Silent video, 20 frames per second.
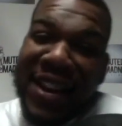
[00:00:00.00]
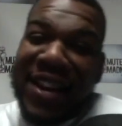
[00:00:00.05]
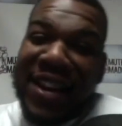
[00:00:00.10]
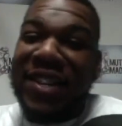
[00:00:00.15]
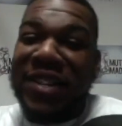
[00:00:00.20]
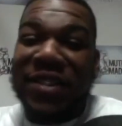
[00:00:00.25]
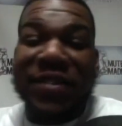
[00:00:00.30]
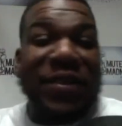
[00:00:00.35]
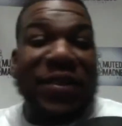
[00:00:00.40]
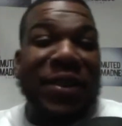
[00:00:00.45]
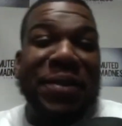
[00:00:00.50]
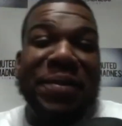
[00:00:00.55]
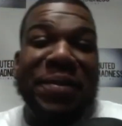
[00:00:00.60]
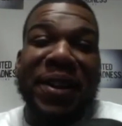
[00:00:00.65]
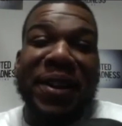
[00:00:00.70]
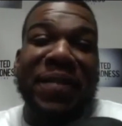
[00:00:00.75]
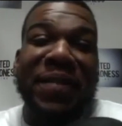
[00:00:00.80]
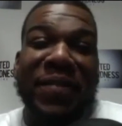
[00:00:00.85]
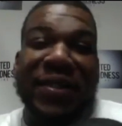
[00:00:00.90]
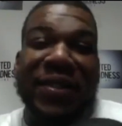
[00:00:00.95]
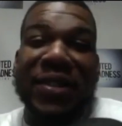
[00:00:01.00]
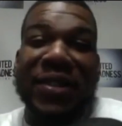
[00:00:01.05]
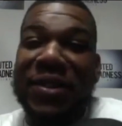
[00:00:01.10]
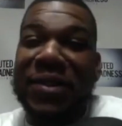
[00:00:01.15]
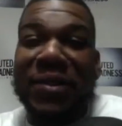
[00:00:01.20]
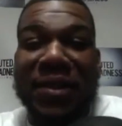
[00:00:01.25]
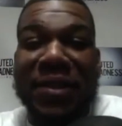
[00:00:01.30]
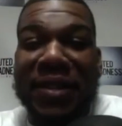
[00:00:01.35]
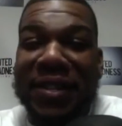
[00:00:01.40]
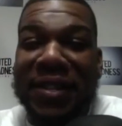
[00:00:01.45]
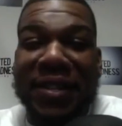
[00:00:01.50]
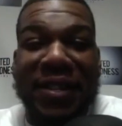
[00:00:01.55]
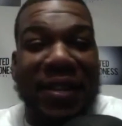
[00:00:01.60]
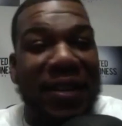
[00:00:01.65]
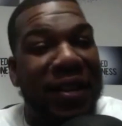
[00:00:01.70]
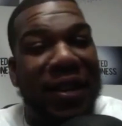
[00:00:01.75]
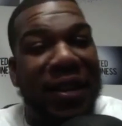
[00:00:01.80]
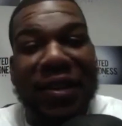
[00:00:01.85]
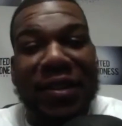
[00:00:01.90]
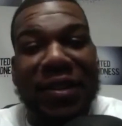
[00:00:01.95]
Yes, you told me that for sure, because
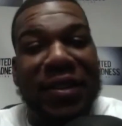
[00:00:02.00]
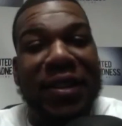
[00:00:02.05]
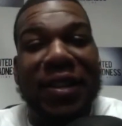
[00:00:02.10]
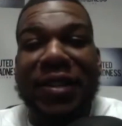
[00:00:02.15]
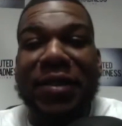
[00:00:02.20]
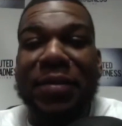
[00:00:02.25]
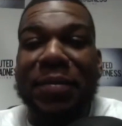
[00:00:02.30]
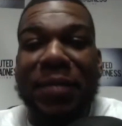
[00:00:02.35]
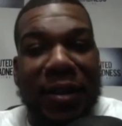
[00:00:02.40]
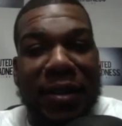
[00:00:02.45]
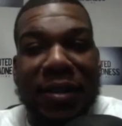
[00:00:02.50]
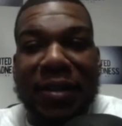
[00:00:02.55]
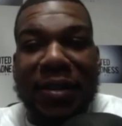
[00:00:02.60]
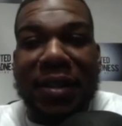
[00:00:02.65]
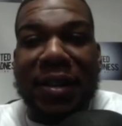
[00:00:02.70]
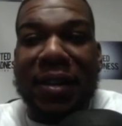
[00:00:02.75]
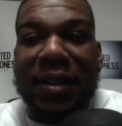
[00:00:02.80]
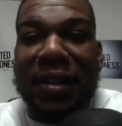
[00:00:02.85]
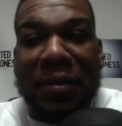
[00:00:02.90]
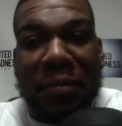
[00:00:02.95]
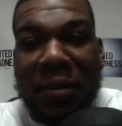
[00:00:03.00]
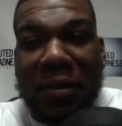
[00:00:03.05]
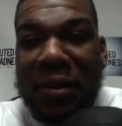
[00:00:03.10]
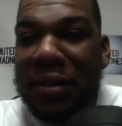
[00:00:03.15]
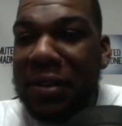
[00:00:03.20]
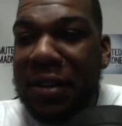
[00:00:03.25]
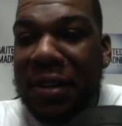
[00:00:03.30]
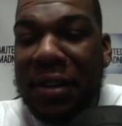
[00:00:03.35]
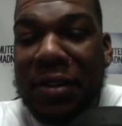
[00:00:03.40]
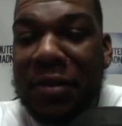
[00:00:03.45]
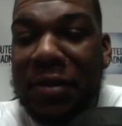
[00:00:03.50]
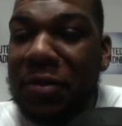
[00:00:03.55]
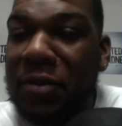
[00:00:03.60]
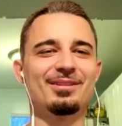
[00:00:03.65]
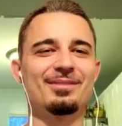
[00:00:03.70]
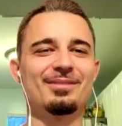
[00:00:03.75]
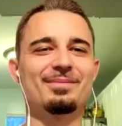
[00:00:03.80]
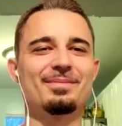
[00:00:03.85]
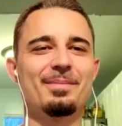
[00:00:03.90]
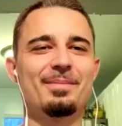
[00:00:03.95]
that's the biggest thing, man. That
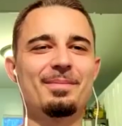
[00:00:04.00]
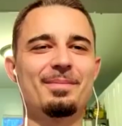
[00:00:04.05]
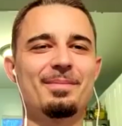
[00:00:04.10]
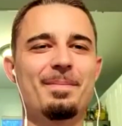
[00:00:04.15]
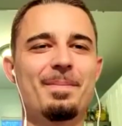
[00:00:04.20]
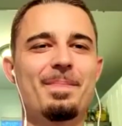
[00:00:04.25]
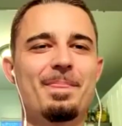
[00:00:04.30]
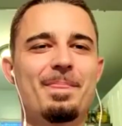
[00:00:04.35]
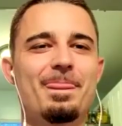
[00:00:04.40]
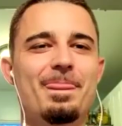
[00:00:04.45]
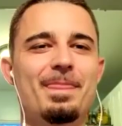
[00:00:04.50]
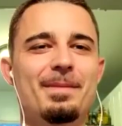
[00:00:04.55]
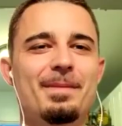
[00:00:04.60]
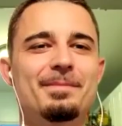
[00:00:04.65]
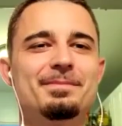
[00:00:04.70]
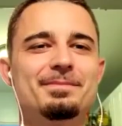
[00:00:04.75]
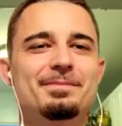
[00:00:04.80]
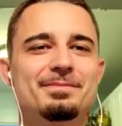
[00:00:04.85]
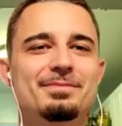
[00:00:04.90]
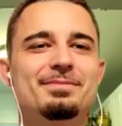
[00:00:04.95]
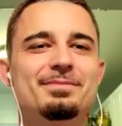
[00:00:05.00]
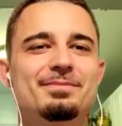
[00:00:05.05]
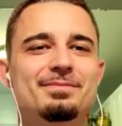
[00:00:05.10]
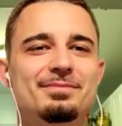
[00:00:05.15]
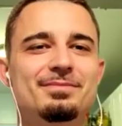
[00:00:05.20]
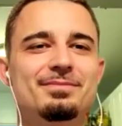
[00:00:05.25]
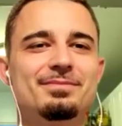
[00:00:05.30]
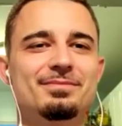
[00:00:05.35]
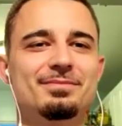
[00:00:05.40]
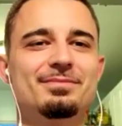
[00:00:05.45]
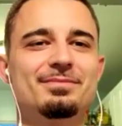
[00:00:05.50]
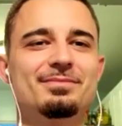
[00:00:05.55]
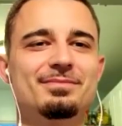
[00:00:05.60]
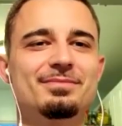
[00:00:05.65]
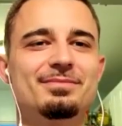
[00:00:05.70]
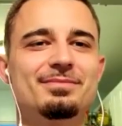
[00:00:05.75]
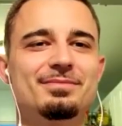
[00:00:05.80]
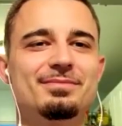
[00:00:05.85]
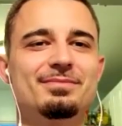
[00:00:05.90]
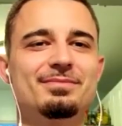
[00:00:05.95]
YouTube really kicks in and does what
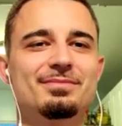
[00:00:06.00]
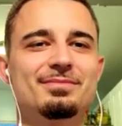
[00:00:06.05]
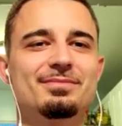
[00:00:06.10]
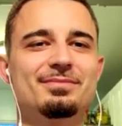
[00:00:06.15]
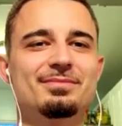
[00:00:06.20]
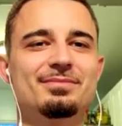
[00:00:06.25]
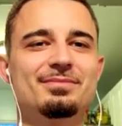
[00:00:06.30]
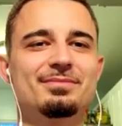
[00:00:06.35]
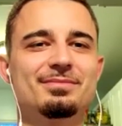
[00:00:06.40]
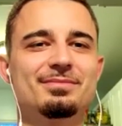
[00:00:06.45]
it does.